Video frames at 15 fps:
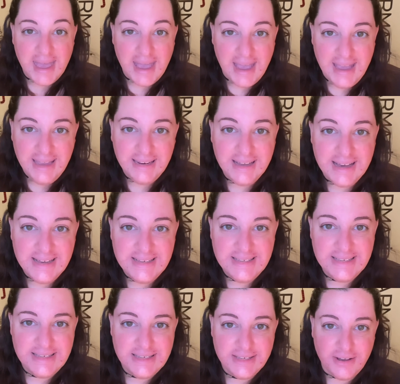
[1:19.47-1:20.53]
And guys,
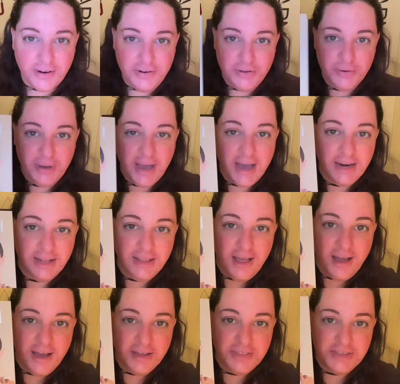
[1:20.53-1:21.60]
this is our new catalog.